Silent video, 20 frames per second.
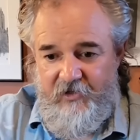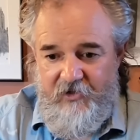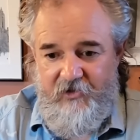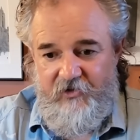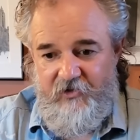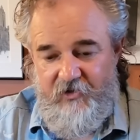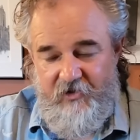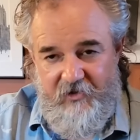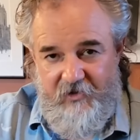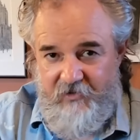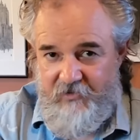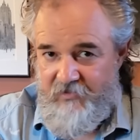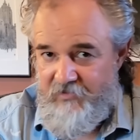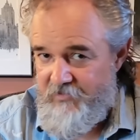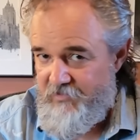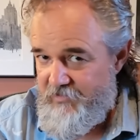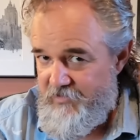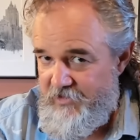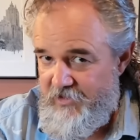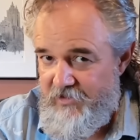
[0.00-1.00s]
you know,
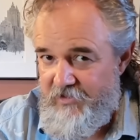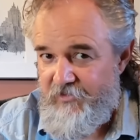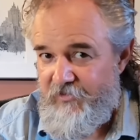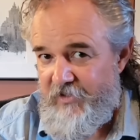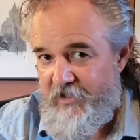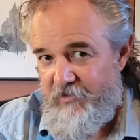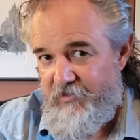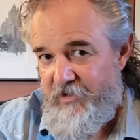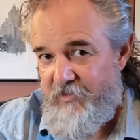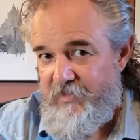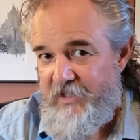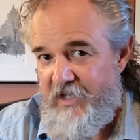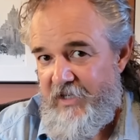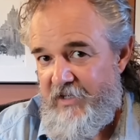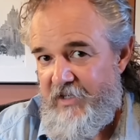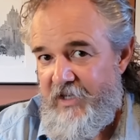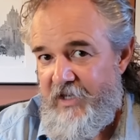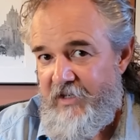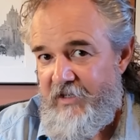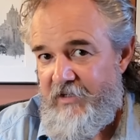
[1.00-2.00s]
you understand what I'm
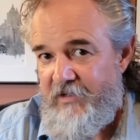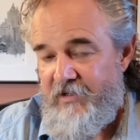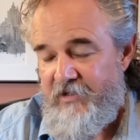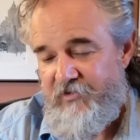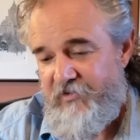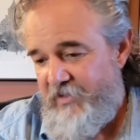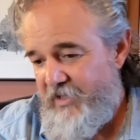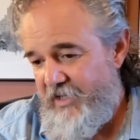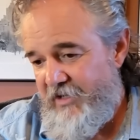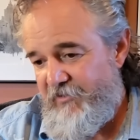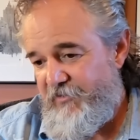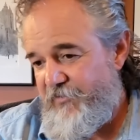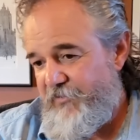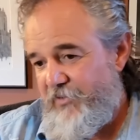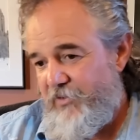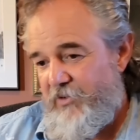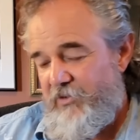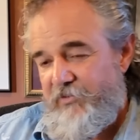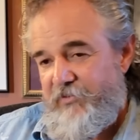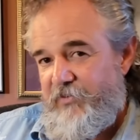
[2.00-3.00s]
getting at here? It's not a
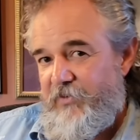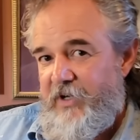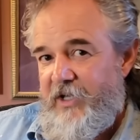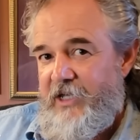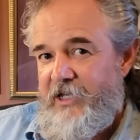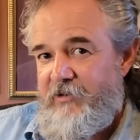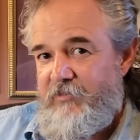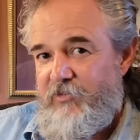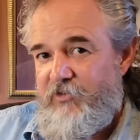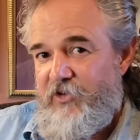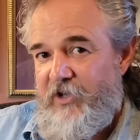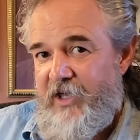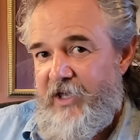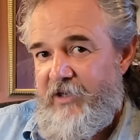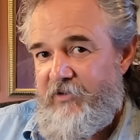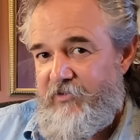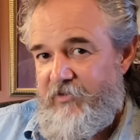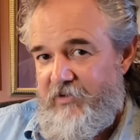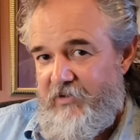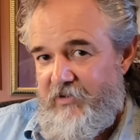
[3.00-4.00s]
full frame
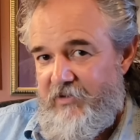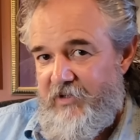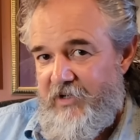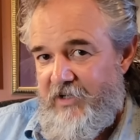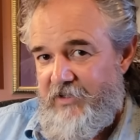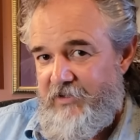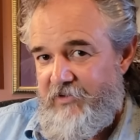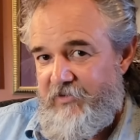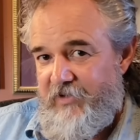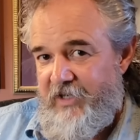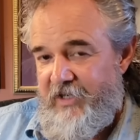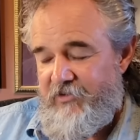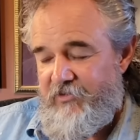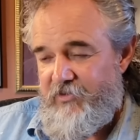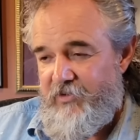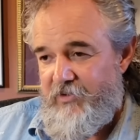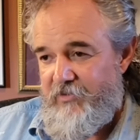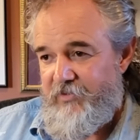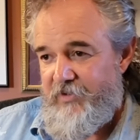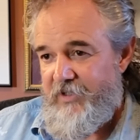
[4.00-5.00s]
chassis on this
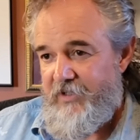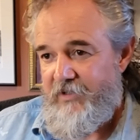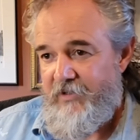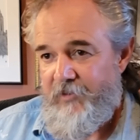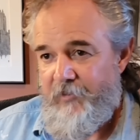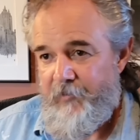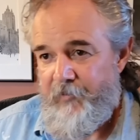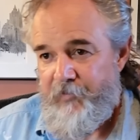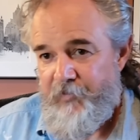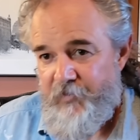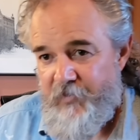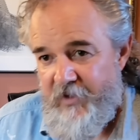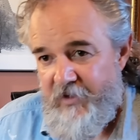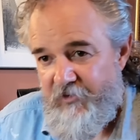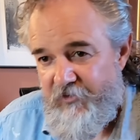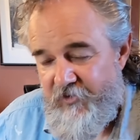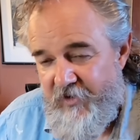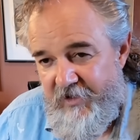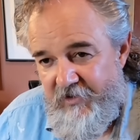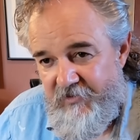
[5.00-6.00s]
Astro van.
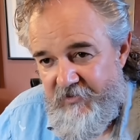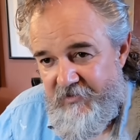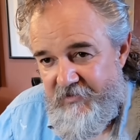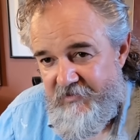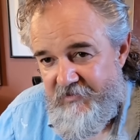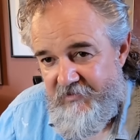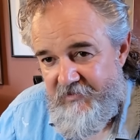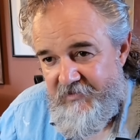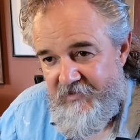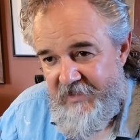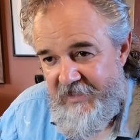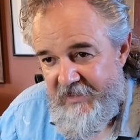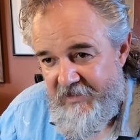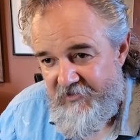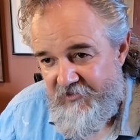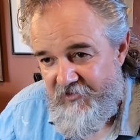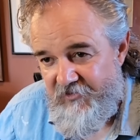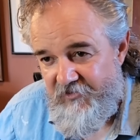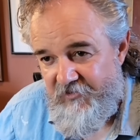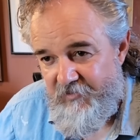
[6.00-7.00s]
So I don't think
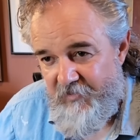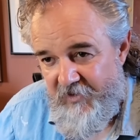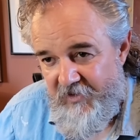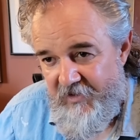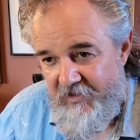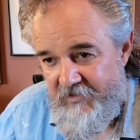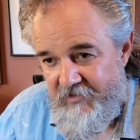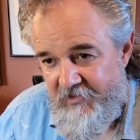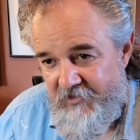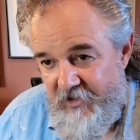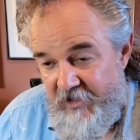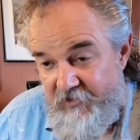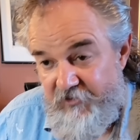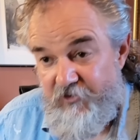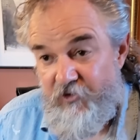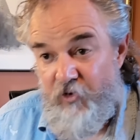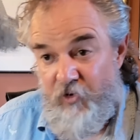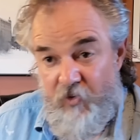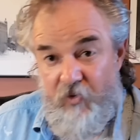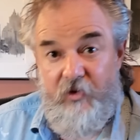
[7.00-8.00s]
it's smart to do, it's
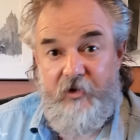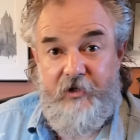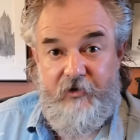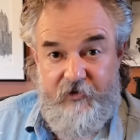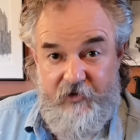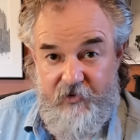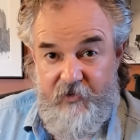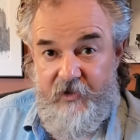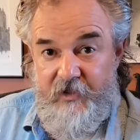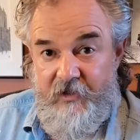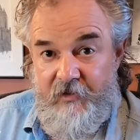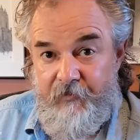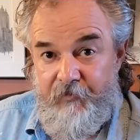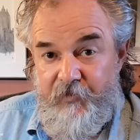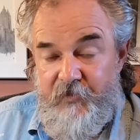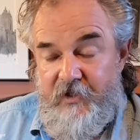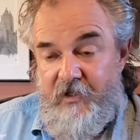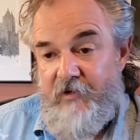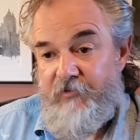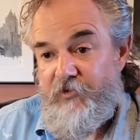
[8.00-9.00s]
cool to do it
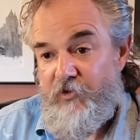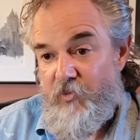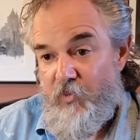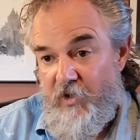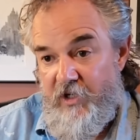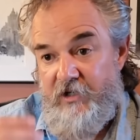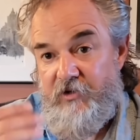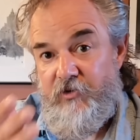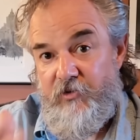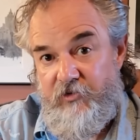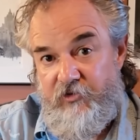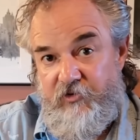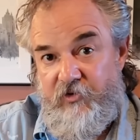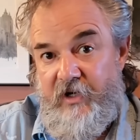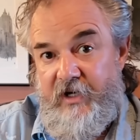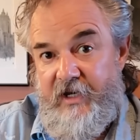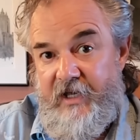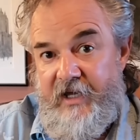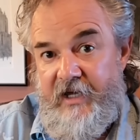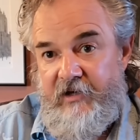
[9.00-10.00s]
if you want to do a
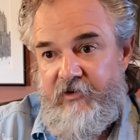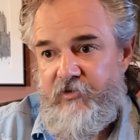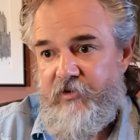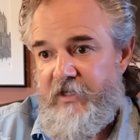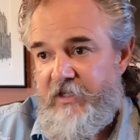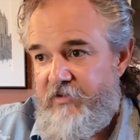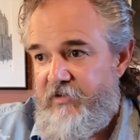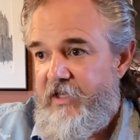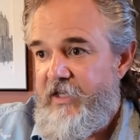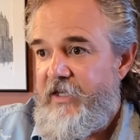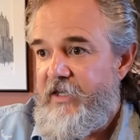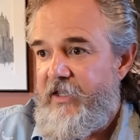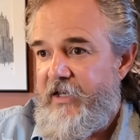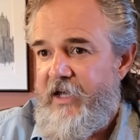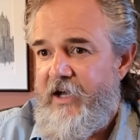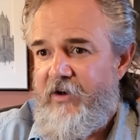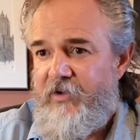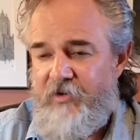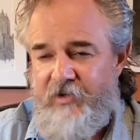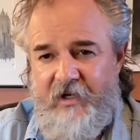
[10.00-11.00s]
straight axle and then take it
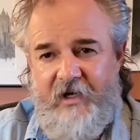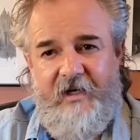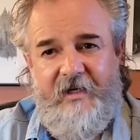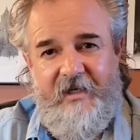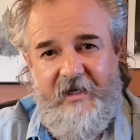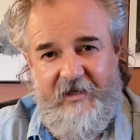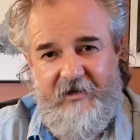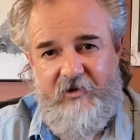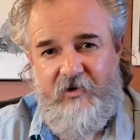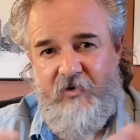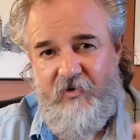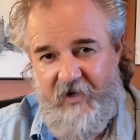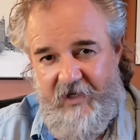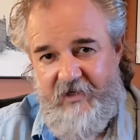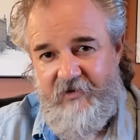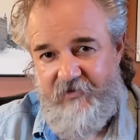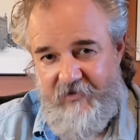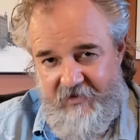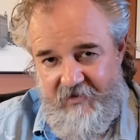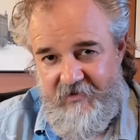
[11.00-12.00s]
out and not get
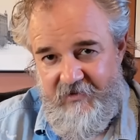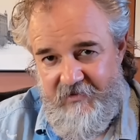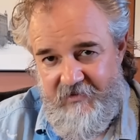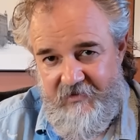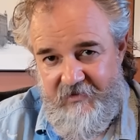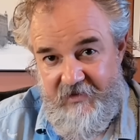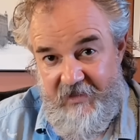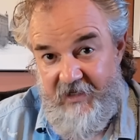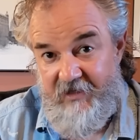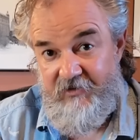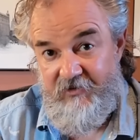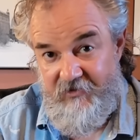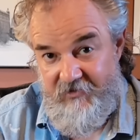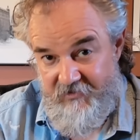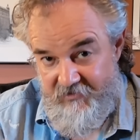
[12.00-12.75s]
crazy, not